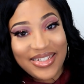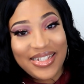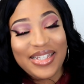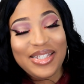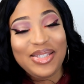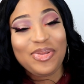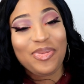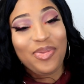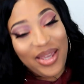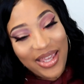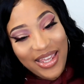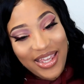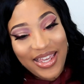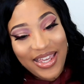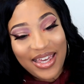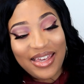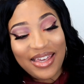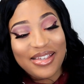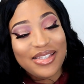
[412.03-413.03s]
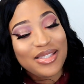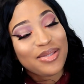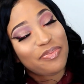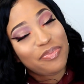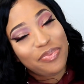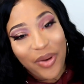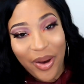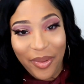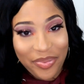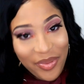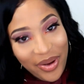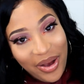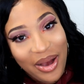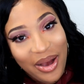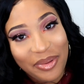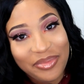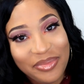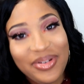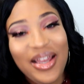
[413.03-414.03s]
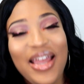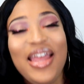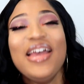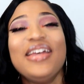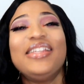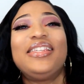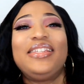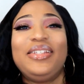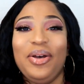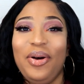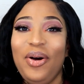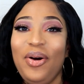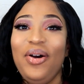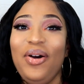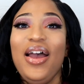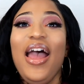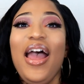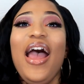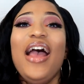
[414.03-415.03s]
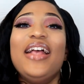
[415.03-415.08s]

This week is bomb. So